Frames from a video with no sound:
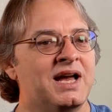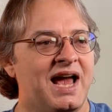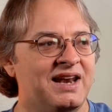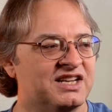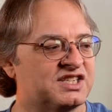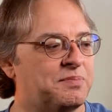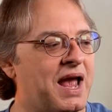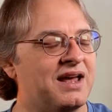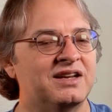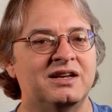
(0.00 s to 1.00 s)
and
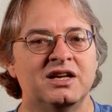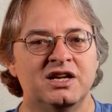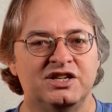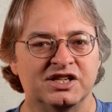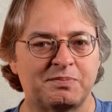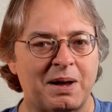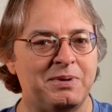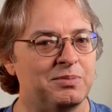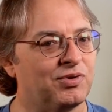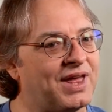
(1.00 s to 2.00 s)
expand it just by
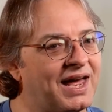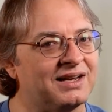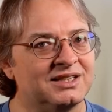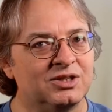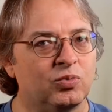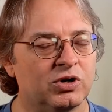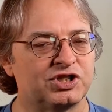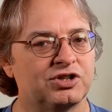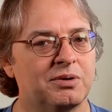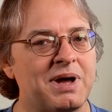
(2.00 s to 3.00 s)
people that weren't
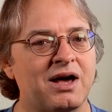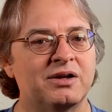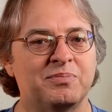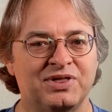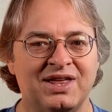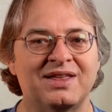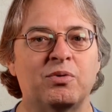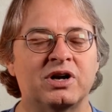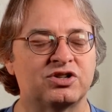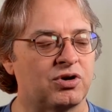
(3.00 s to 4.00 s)
sure about it, but then they
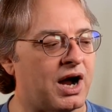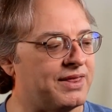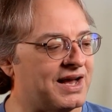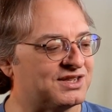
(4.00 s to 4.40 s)
want to try that.